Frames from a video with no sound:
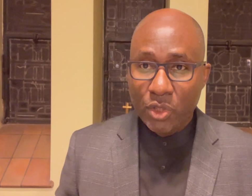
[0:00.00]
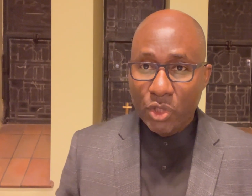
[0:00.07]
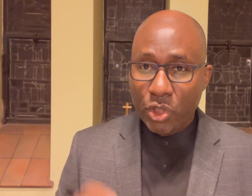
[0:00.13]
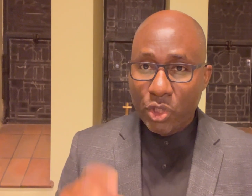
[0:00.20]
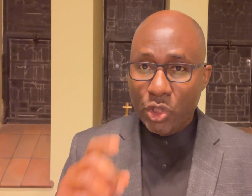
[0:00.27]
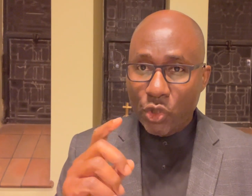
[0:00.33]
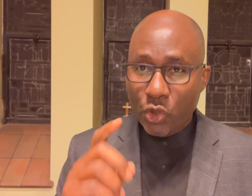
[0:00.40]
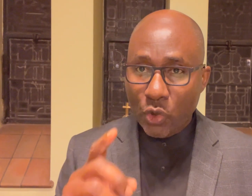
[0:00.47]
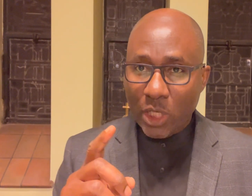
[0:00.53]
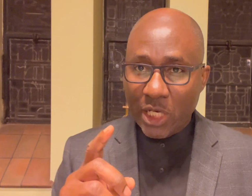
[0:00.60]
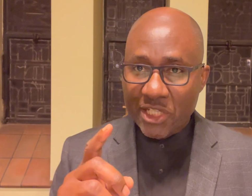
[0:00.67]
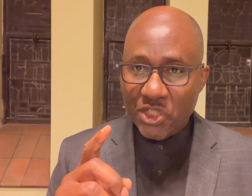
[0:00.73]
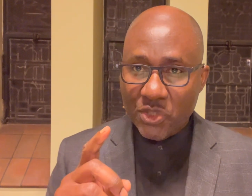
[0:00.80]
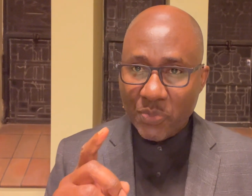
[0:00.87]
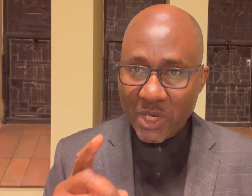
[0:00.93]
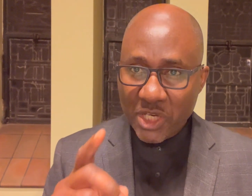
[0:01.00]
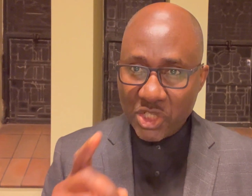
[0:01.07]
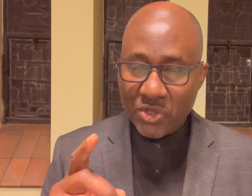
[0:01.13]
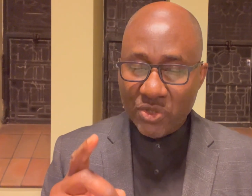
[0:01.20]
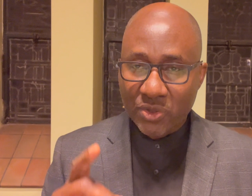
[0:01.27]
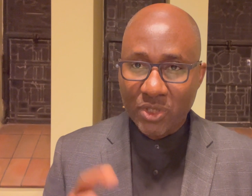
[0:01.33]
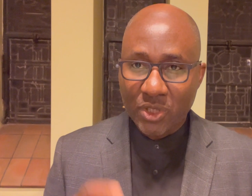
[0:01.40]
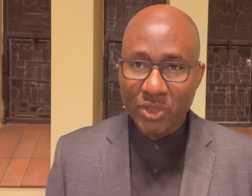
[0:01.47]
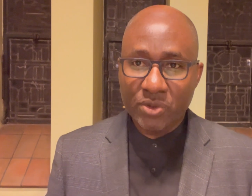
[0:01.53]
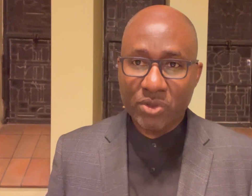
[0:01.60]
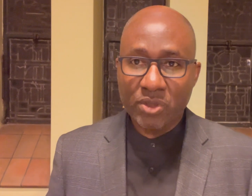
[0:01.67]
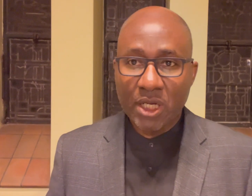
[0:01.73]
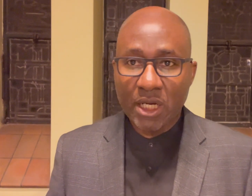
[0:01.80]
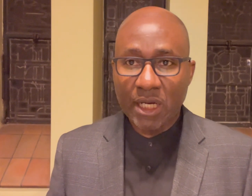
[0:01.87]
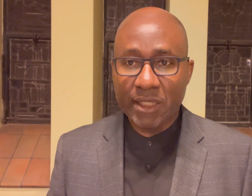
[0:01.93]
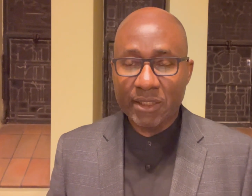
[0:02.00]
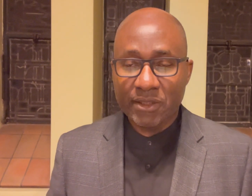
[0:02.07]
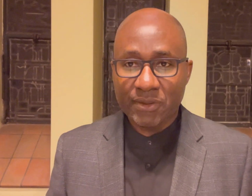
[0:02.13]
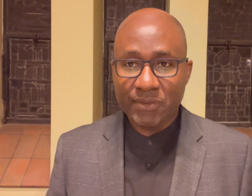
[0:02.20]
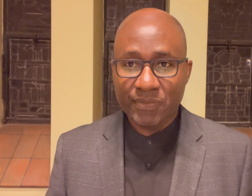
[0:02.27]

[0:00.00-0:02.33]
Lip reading: You are special unto God.